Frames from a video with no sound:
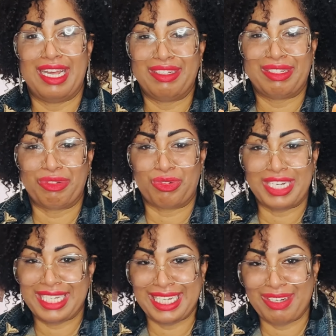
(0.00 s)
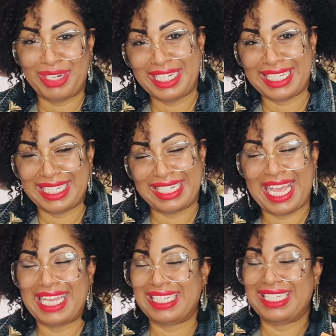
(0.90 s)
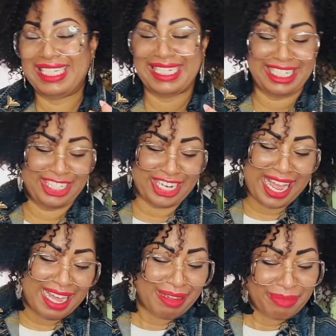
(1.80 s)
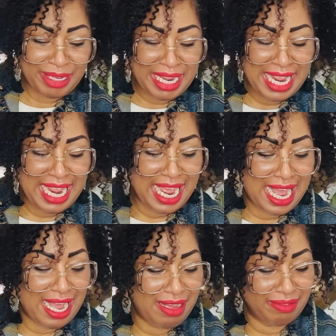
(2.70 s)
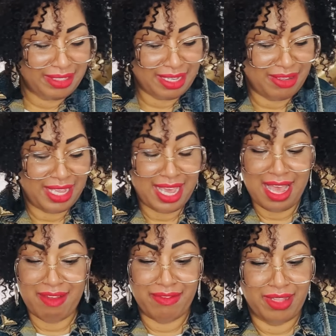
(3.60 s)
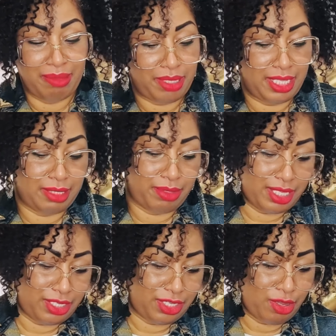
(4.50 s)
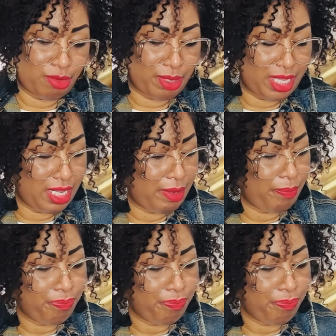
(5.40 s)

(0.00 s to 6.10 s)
some grunting noises as it did its job. So yeah, I'm really pleased with the Janome.